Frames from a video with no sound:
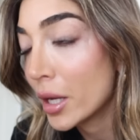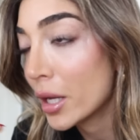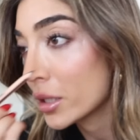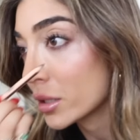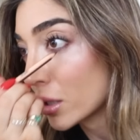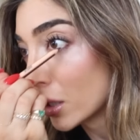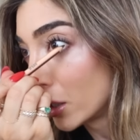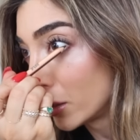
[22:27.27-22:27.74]

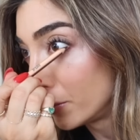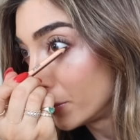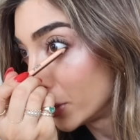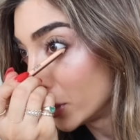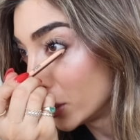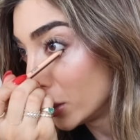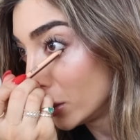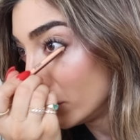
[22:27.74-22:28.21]
It's a
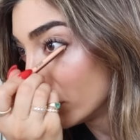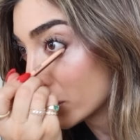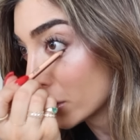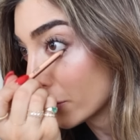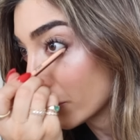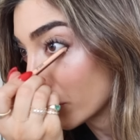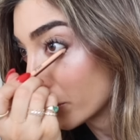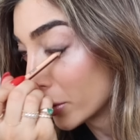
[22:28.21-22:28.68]

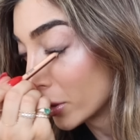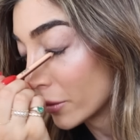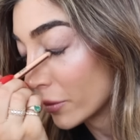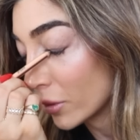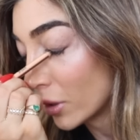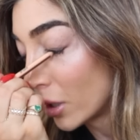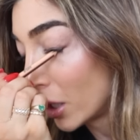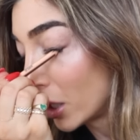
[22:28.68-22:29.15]
beautiful,
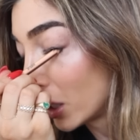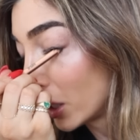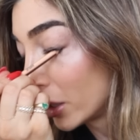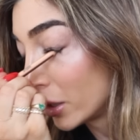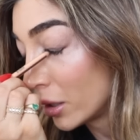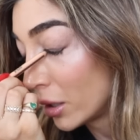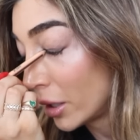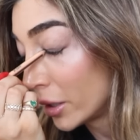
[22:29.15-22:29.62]
beautiful
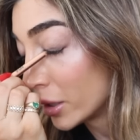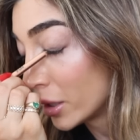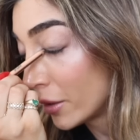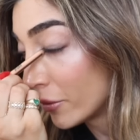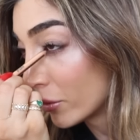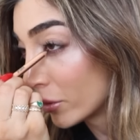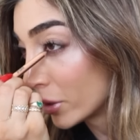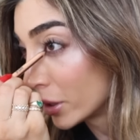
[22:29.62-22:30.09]
eyeliner. I'd
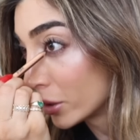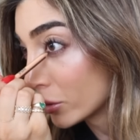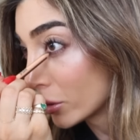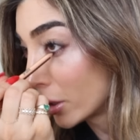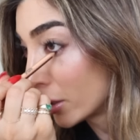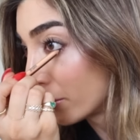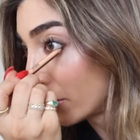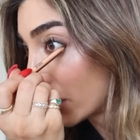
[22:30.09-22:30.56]
never really
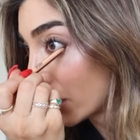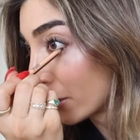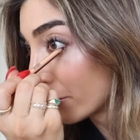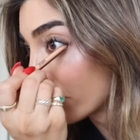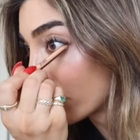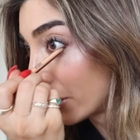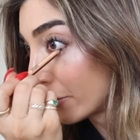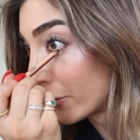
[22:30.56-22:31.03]
tried
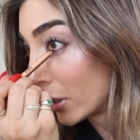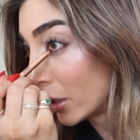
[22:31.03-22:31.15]
Makeup Forever